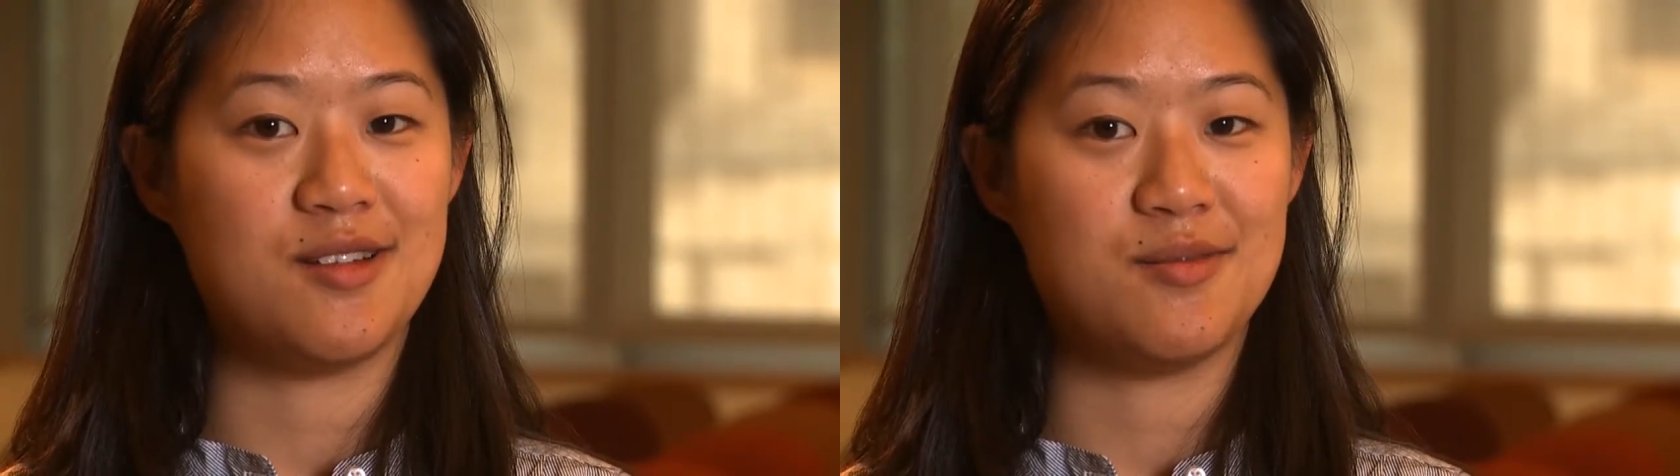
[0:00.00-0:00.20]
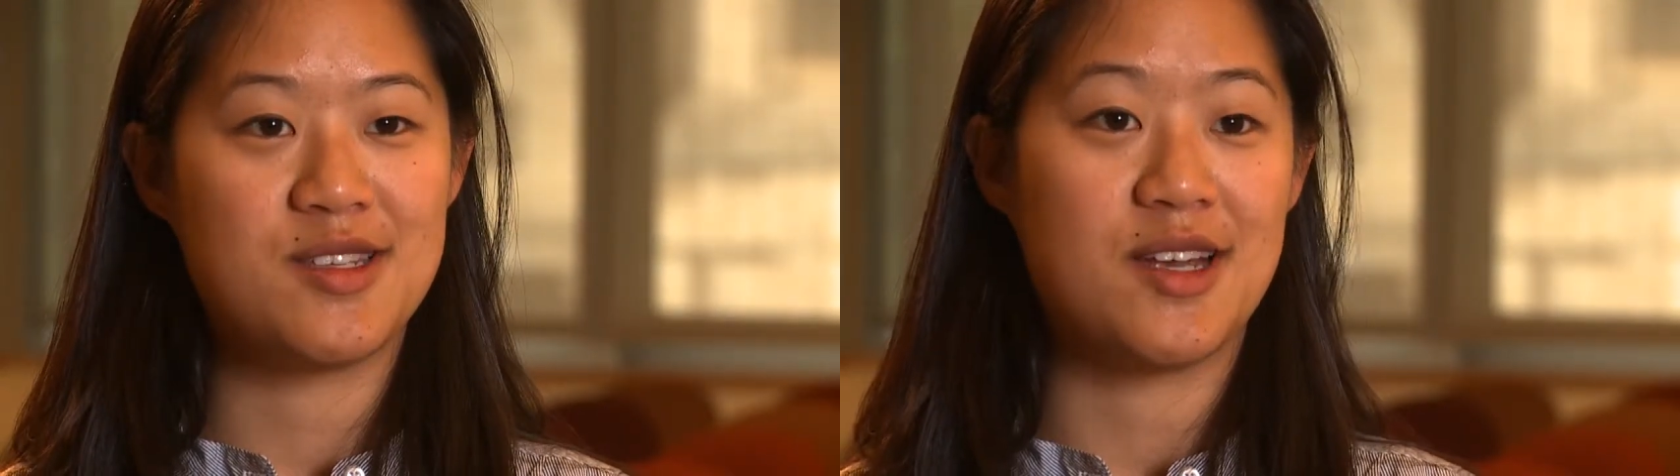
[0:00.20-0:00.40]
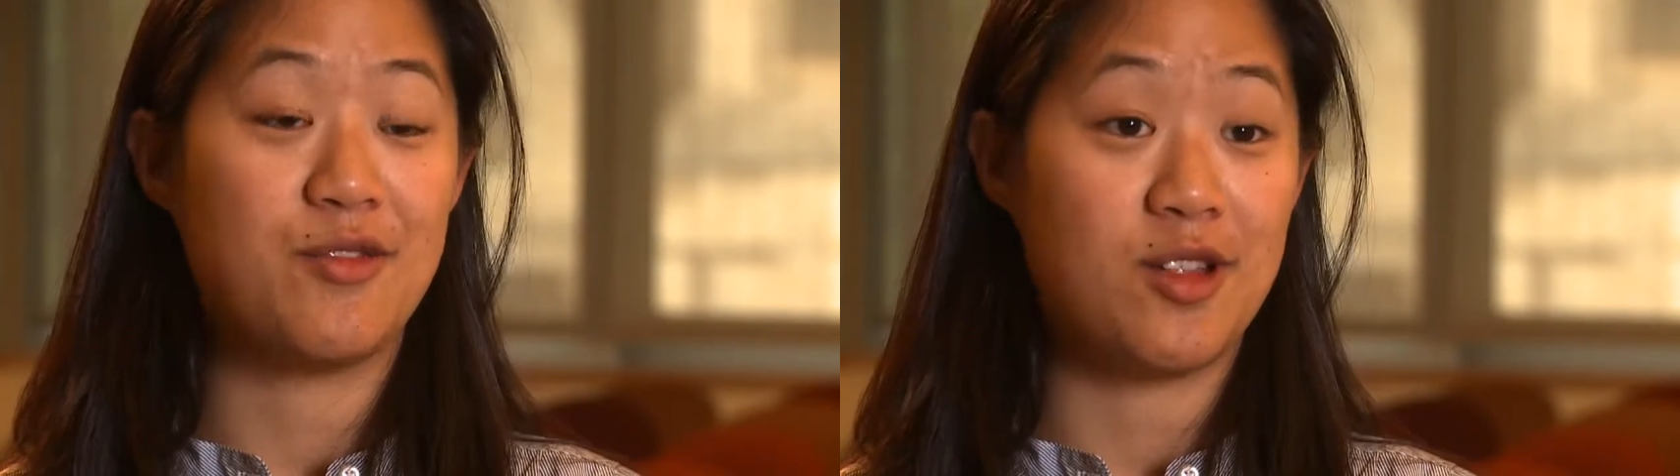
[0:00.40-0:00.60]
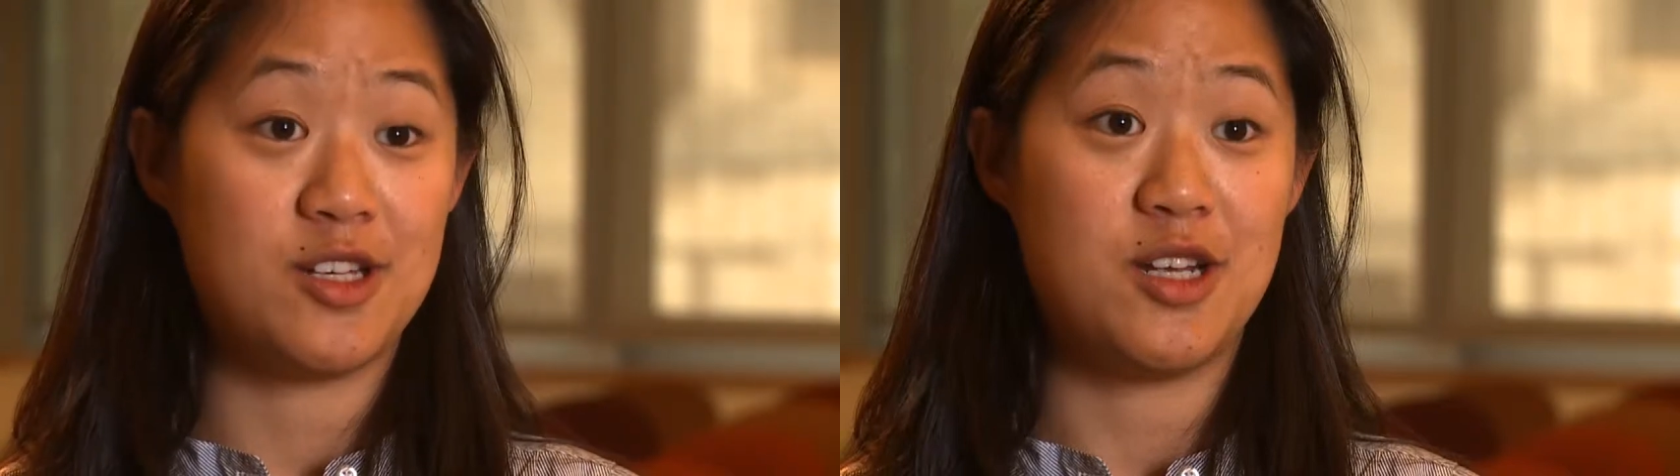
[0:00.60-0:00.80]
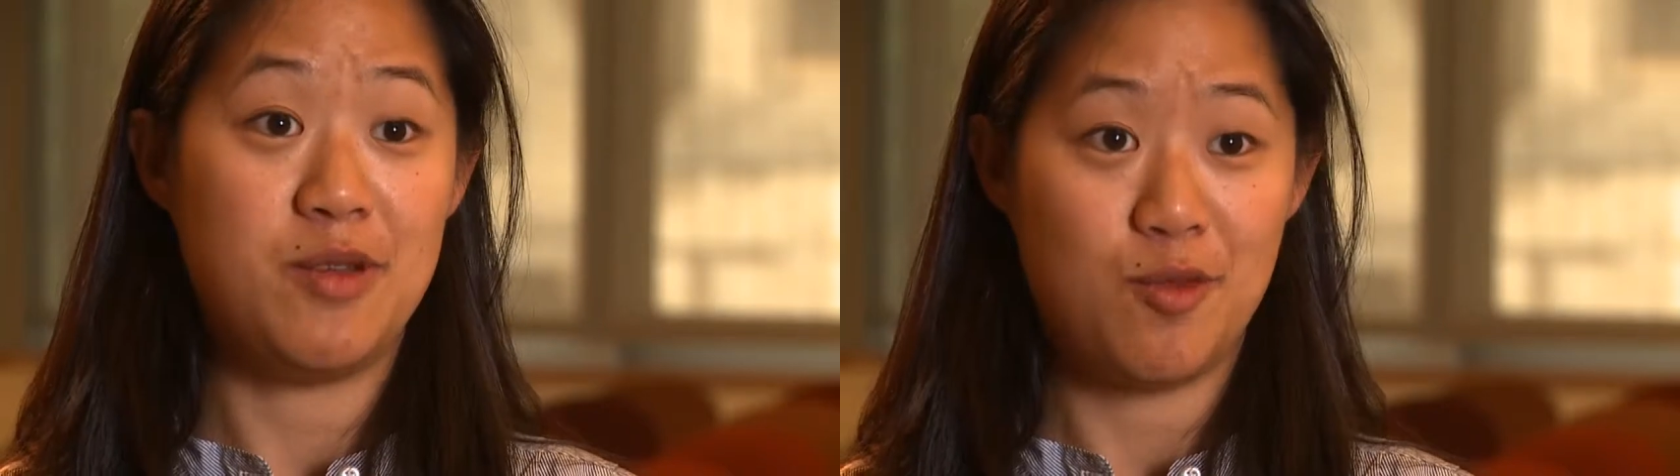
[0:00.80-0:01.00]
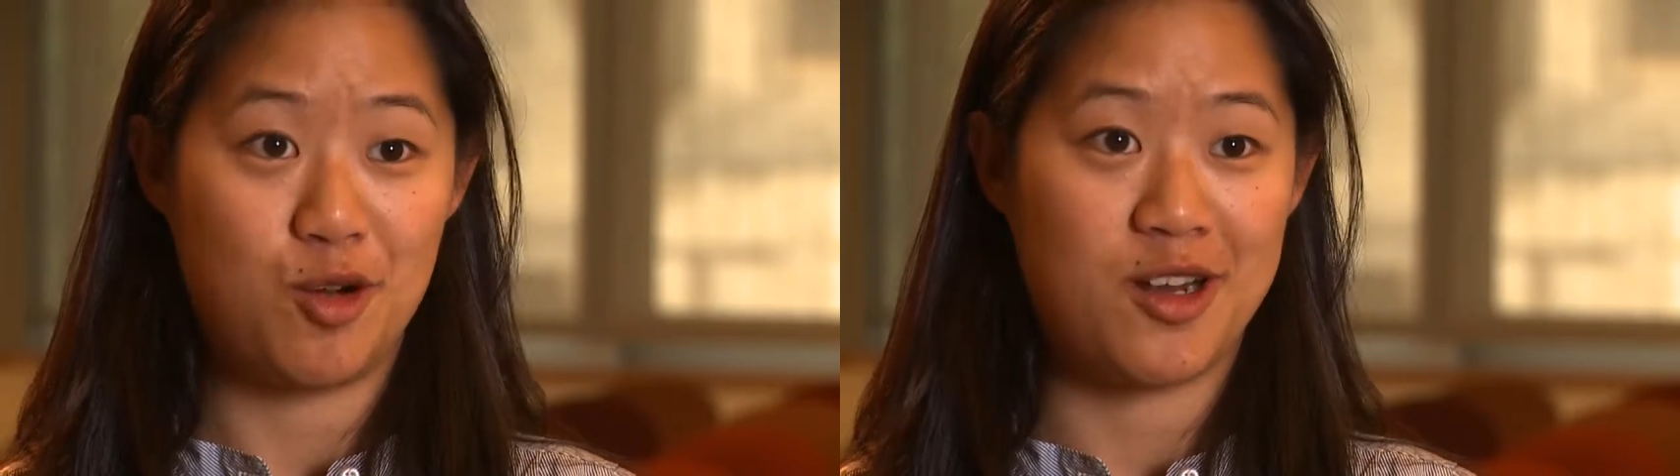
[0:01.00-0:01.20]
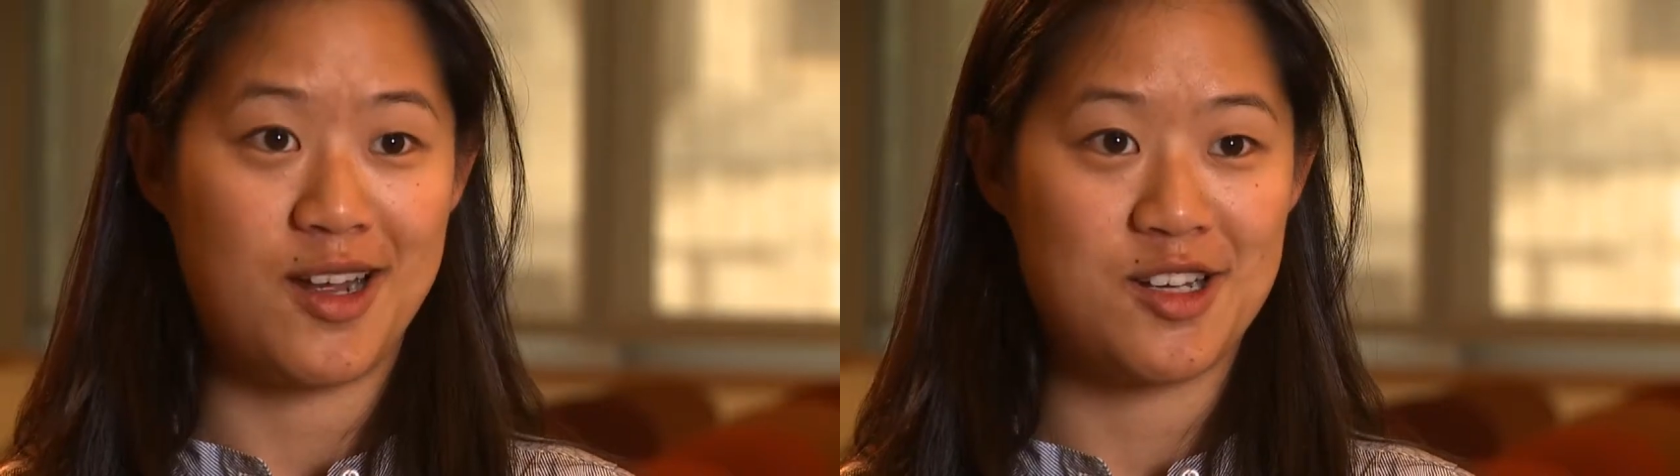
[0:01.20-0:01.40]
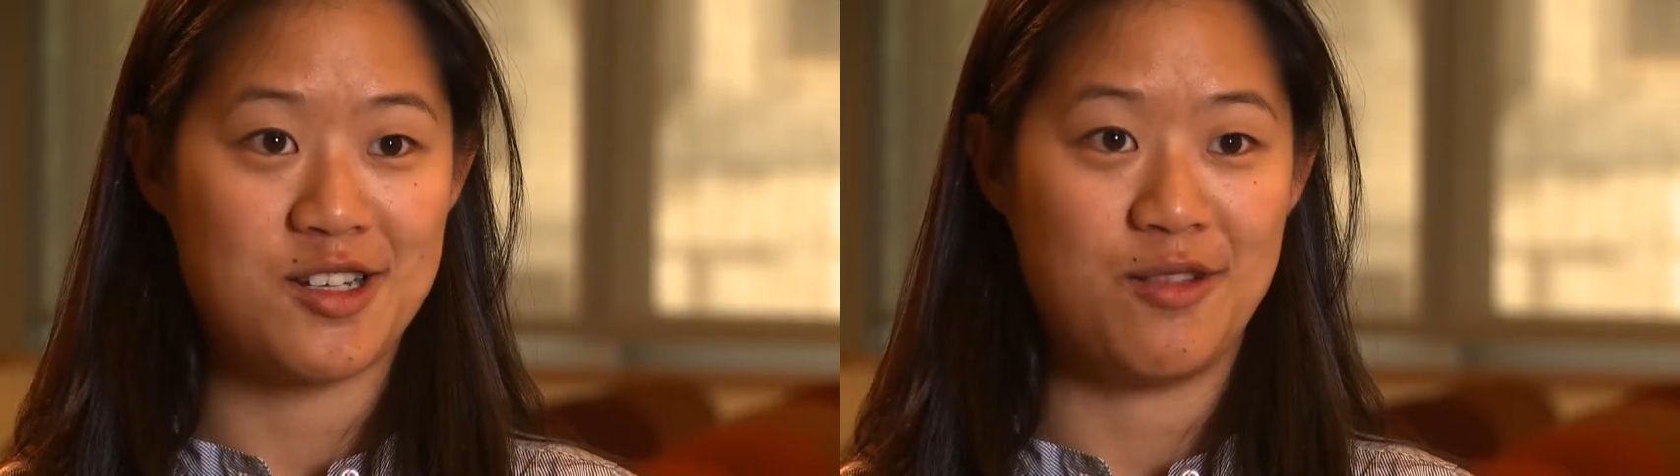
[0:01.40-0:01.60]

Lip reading: several at JP Morgan actually,